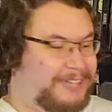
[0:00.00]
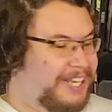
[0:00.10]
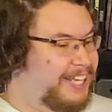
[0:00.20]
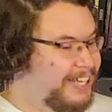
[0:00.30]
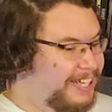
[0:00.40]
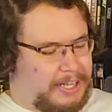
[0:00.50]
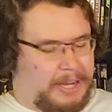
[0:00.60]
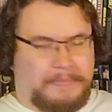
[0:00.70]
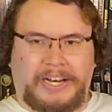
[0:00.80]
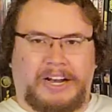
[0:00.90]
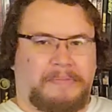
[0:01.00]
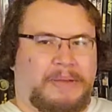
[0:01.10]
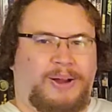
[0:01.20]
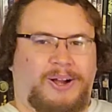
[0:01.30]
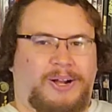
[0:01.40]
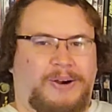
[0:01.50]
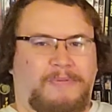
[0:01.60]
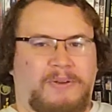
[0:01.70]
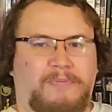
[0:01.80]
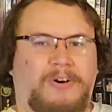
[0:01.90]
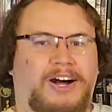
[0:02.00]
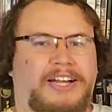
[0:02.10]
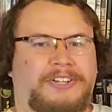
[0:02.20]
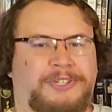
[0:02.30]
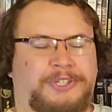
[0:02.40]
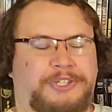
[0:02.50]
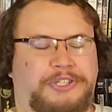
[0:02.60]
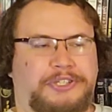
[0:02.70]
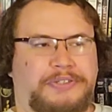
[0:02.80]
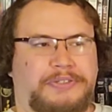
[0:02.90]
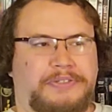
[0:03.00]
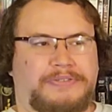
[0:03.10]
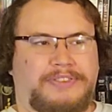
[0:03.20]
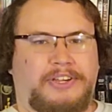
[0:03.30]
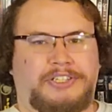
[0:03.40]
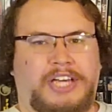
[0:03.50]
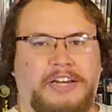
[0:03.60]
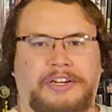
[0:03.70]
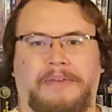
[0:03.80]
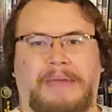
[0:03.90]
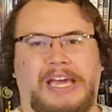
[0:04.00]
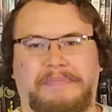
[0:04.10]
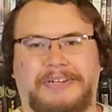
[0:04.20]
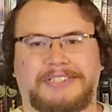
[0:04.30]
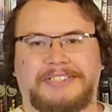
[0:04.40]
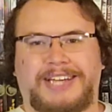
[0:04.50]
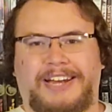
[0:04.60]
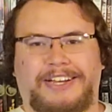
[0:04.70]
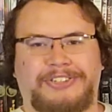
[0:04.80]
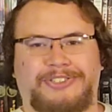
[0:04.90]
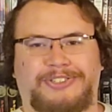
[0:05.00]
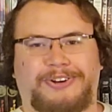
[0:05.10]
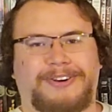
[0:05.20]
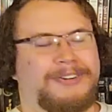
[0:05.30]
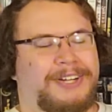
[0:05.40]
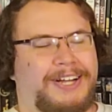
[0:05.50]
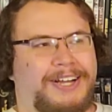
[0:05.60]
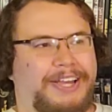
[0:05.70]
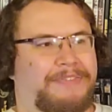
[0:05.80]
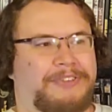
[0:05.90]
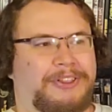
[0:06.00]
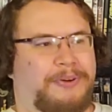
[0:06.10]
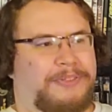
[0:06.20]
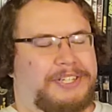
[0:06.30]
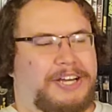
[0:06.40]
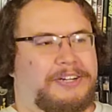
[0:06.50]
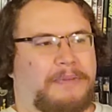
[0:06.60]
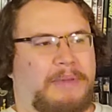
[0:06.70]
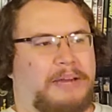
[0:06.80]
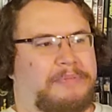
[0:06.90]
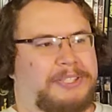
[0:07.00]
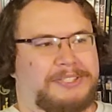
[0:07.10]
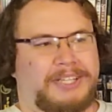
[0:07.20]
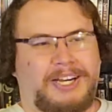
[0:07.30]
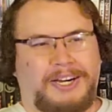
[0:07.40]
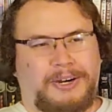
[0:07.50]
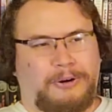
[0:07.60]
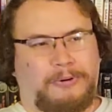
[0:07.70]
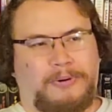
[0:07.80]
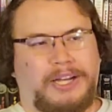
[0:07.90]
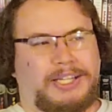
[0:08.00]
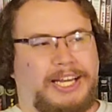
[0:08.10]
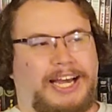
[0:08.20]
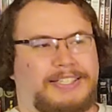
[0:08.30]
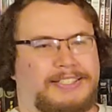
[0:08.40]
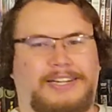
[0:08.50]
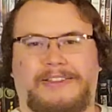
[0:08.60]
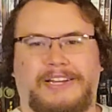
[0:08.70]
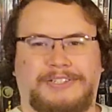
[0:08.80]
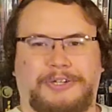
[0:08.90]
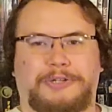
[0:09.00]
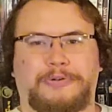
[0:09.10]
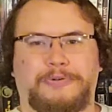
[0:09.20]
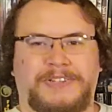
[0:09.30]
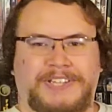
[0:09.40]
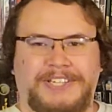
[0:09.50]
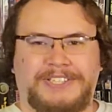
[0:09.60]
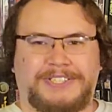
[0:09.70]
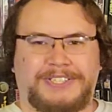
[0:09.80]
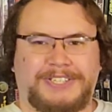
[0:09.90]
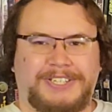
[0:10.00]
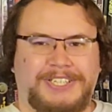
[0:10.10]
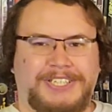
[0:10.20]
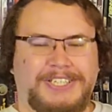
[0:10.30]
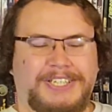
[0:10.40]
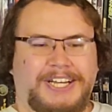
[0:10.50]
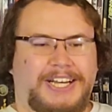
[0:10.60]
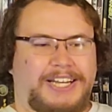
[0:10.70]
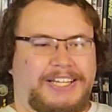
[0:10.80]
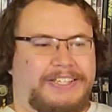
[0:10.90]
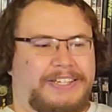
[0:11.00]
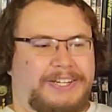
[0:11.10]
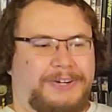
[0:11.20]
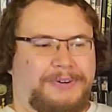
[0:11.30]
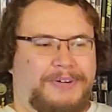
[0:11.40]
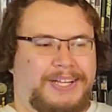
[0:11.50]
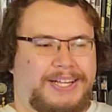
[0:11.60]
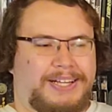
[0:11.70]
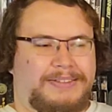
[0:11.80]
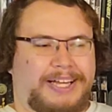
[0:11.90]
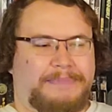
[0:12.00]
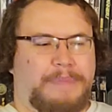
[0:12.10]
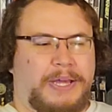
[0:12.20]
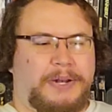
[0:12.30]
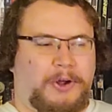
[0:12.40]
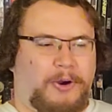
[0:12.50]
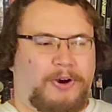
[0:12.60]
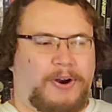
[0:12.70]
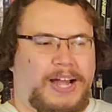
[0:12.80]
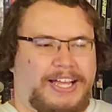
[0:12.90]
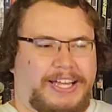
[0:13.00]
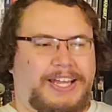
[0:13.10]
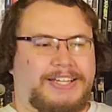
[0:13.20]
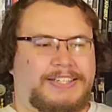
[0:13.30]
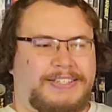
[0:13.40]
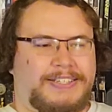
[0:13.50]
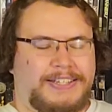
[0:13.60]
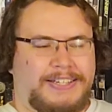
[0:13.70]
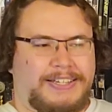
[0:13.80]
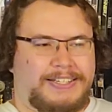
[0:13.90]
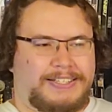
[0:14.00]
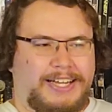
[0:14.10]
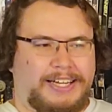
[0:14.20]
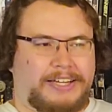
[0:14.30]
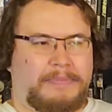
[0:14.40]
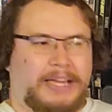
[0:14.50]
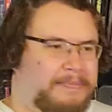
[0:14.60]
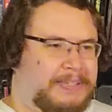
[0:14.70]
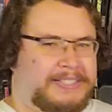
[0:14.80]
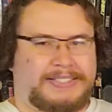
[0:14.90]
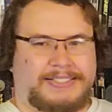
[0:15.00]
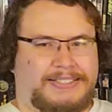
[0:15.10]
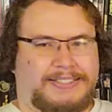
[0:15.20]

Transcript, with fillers: movie. I mean, in America we watch the Ten Commandments at Easter, even though the Ten Commandments really has nothing to do with Easter. You know, like Ben Hur, I get Ten Commandments.